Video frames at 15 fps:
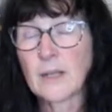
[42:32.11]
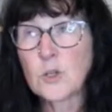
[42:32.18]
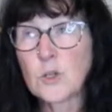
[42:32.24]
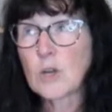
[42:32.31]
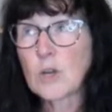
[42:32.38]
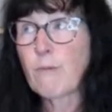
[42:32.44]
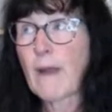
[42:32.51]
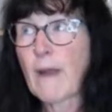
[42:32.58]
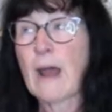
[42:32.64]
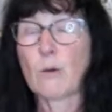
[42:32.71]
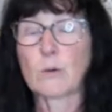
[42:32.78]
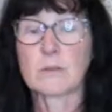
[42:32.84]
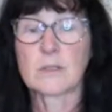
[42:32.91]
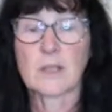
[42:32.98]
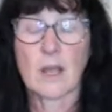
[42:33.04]
look
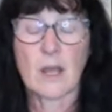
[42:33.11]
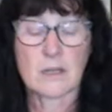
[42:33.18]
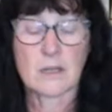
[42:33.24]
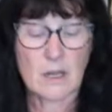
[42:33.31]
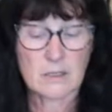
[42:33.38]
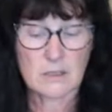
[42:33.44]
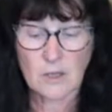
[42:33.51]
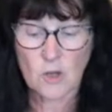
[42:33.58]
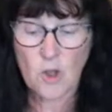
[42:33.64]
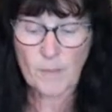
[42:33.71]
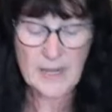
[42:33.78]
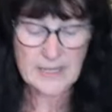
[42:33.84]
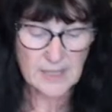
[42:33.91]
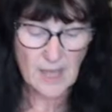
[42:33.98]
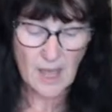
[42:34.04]
around at the
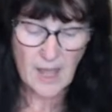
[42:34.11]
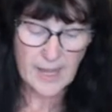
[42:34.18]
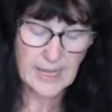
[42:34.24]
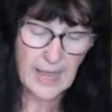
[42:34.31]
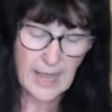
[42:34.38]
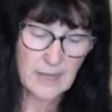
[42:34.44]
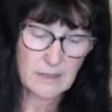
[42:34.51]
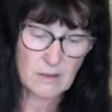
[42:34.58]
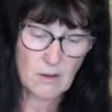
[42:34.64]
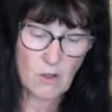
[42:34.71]
comments that I get